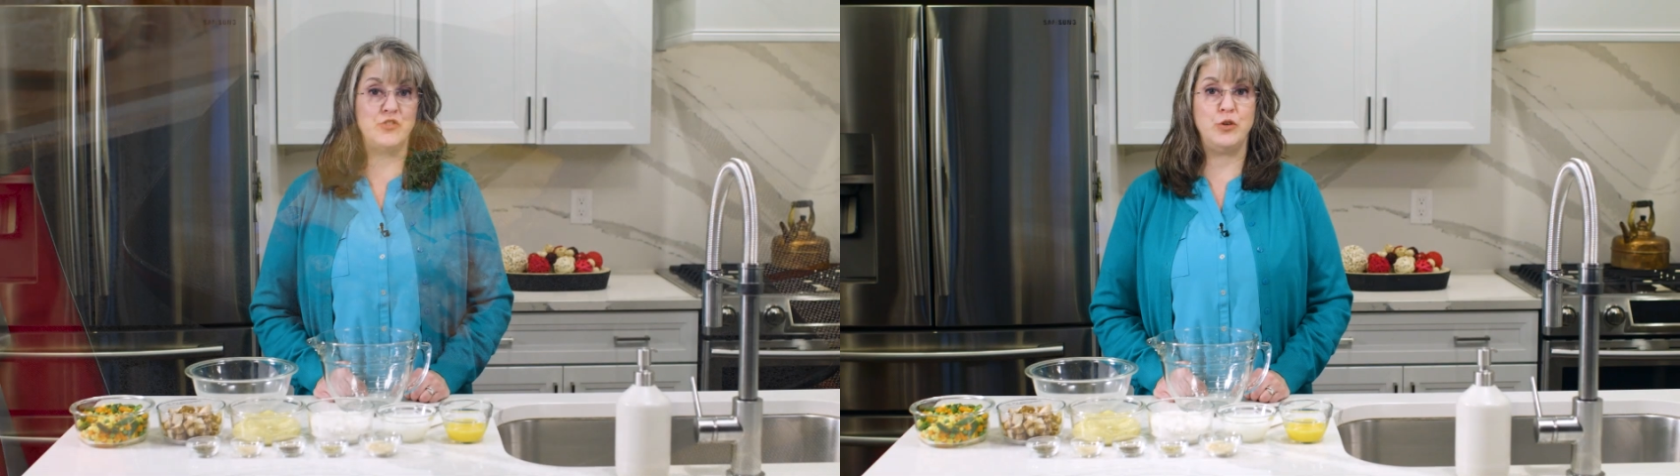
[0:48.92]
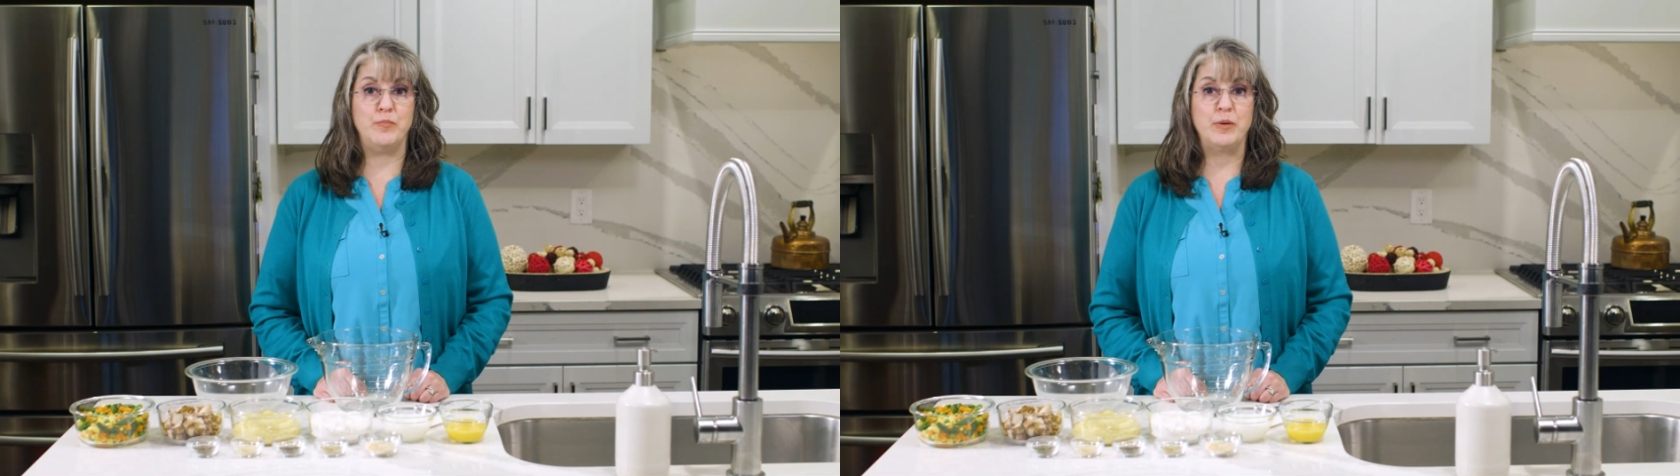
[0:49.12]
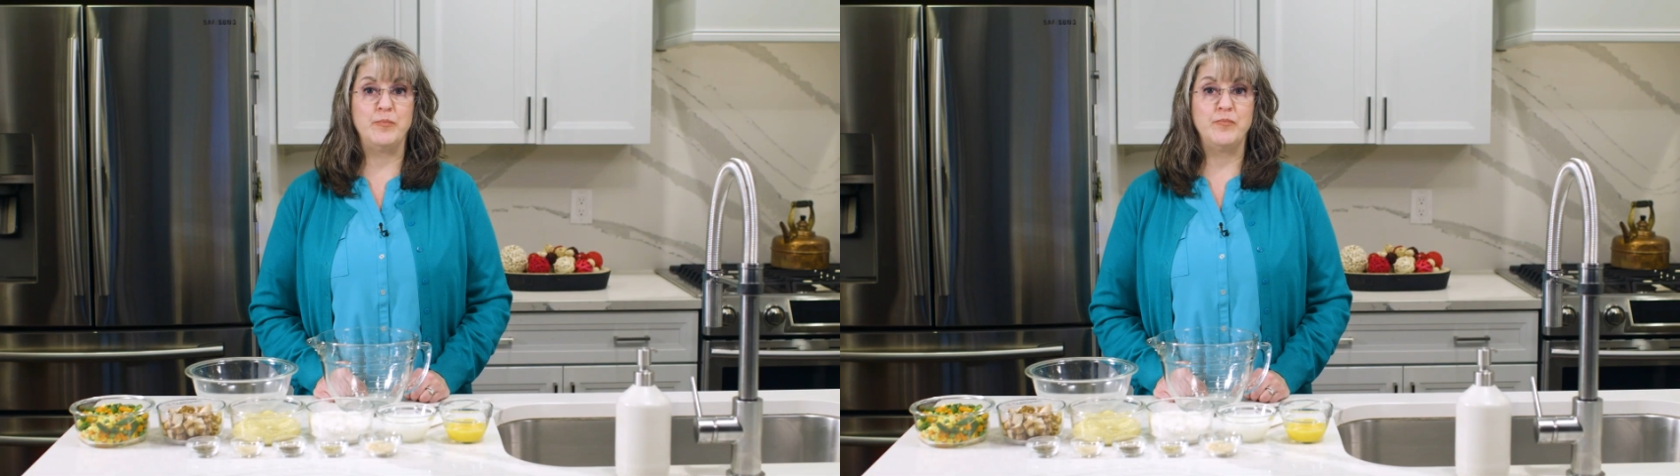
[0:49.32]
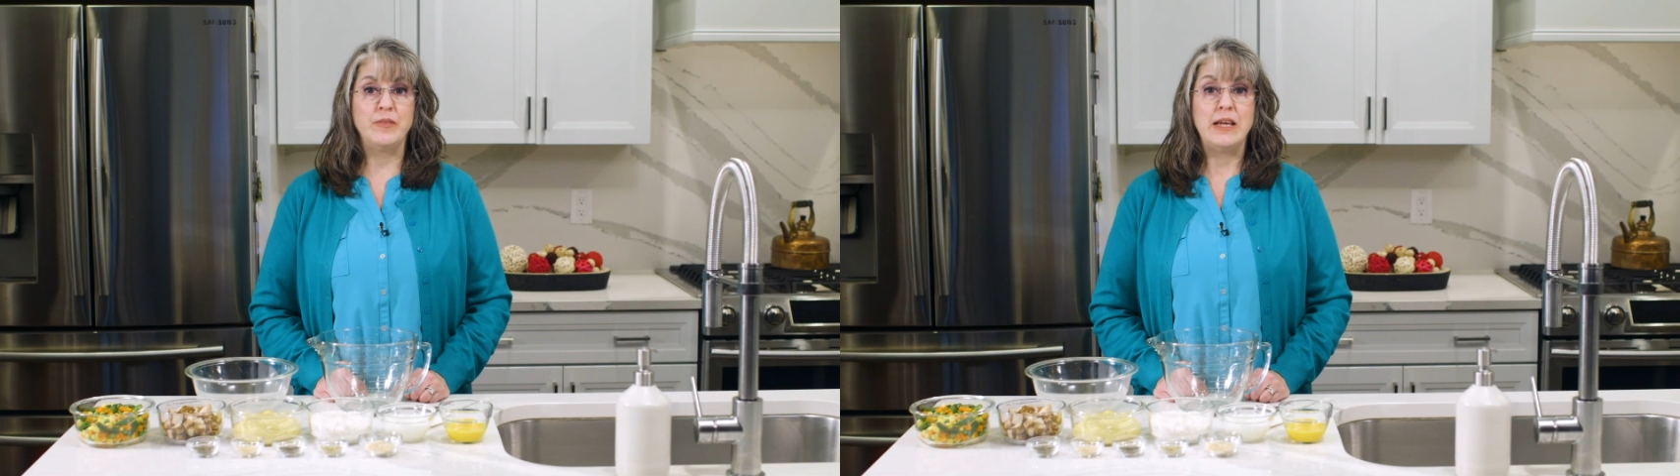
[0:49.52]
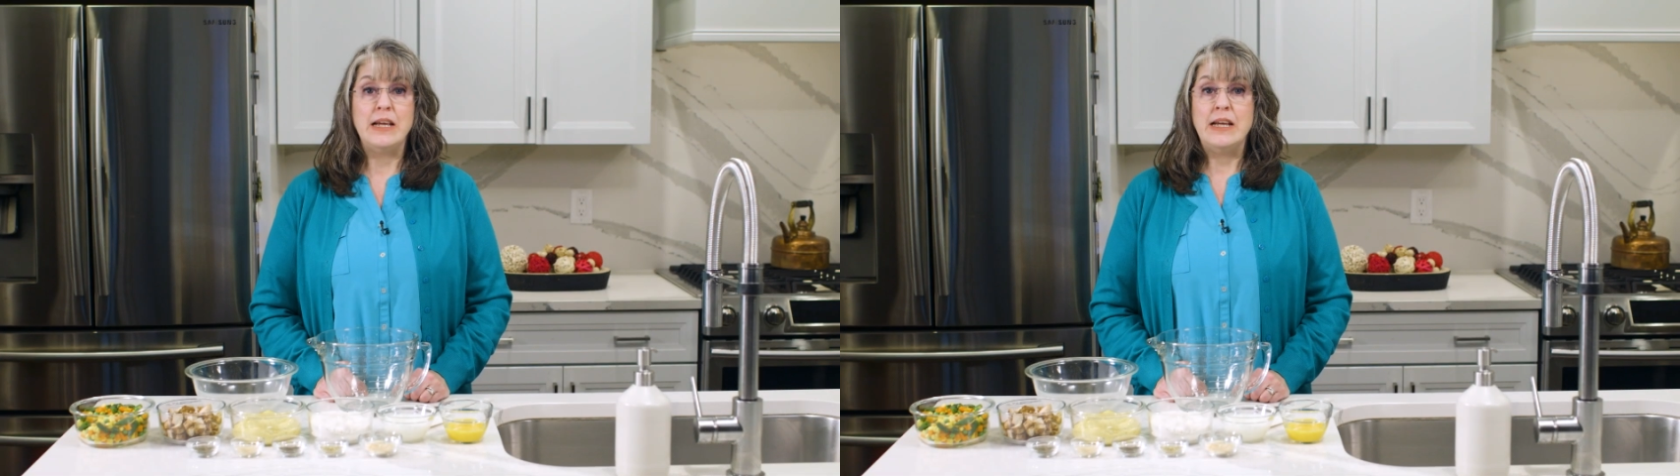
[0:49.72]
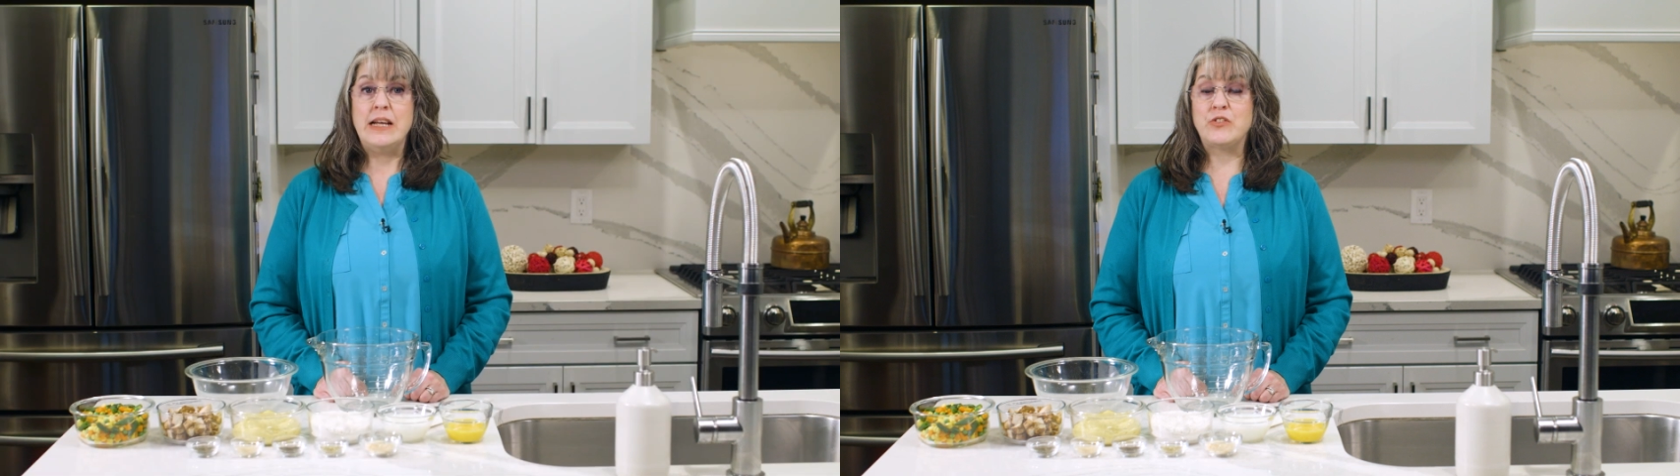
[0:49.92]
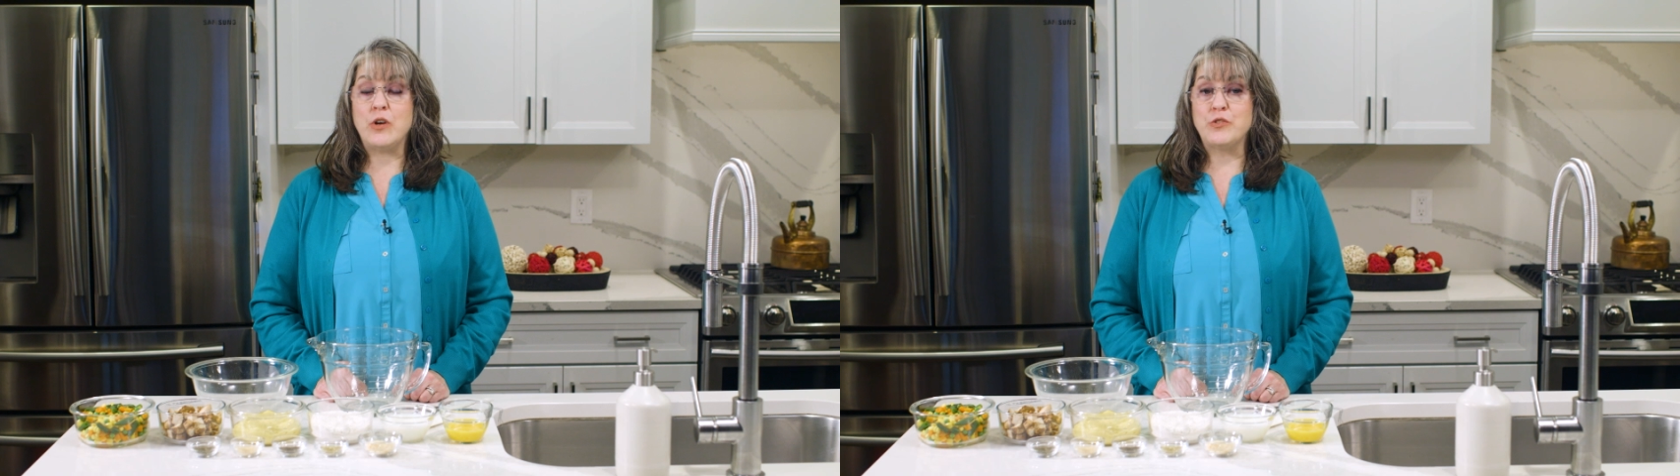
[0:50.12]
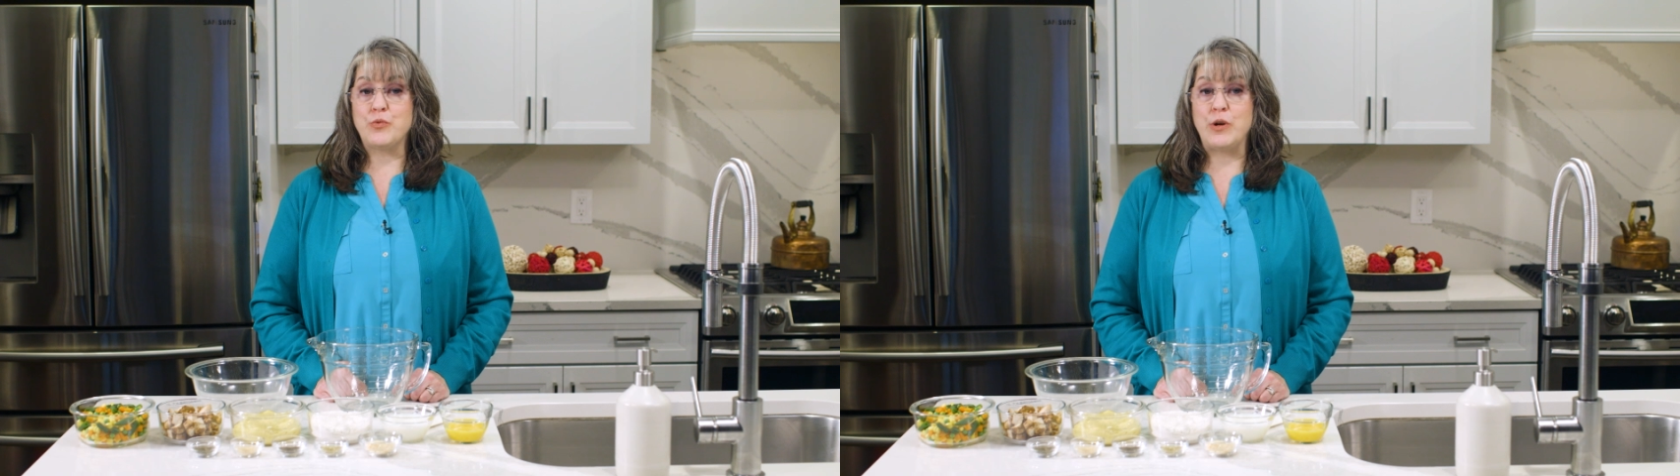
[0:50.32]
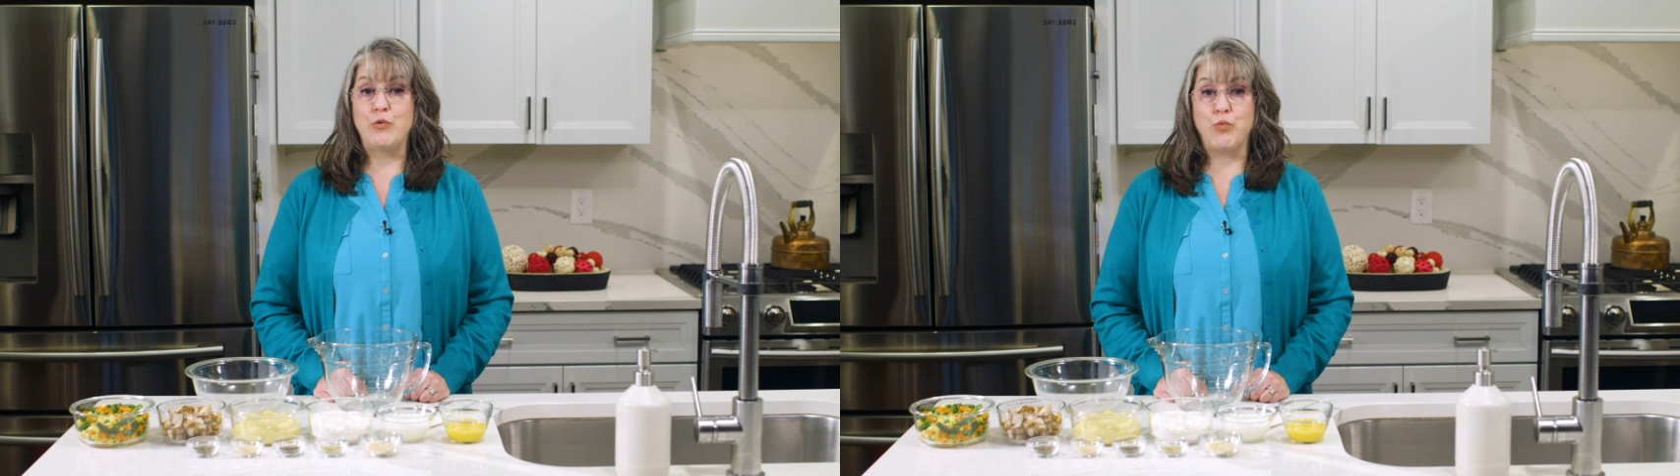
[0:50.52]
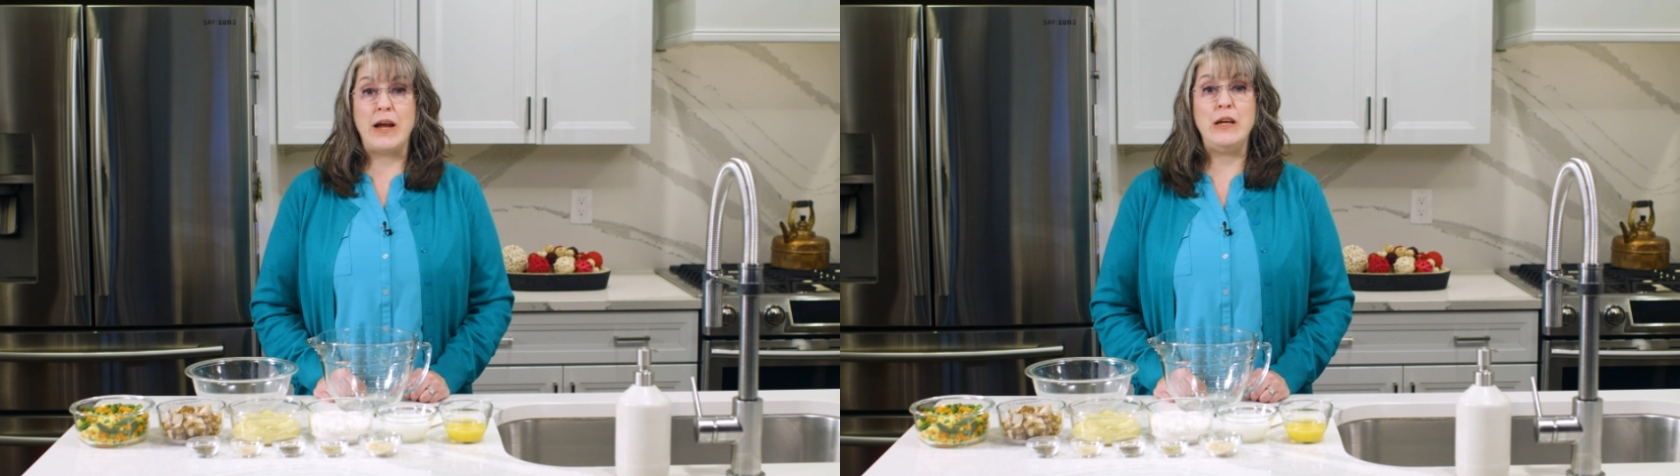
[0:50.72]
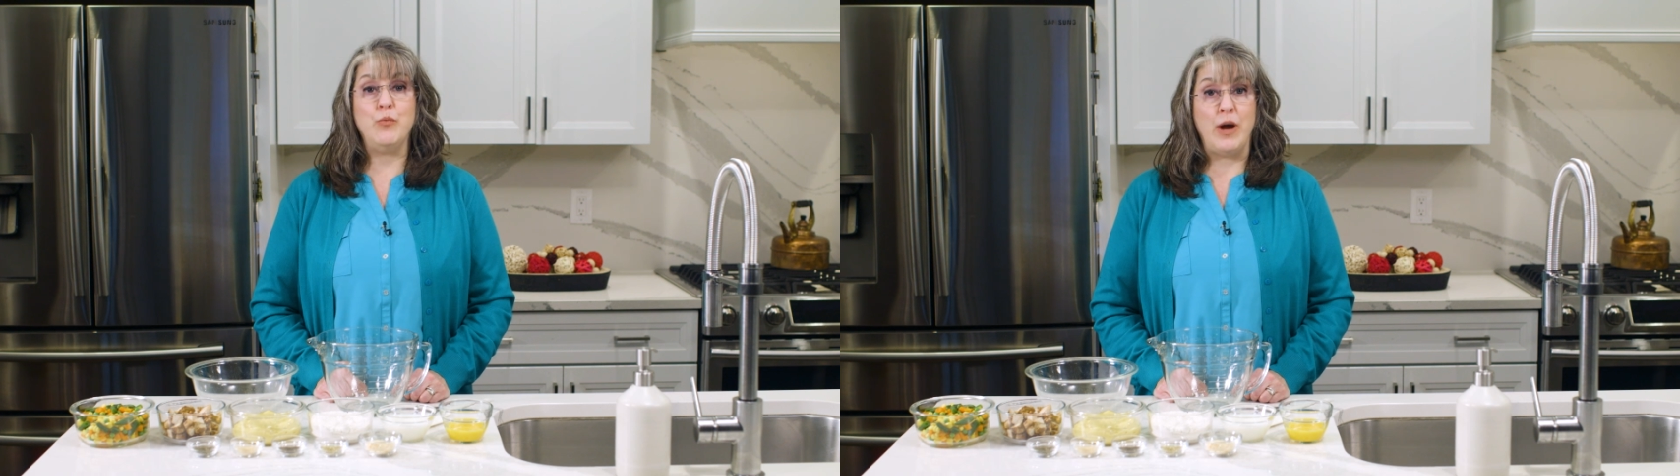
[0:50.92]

soup. It's also a great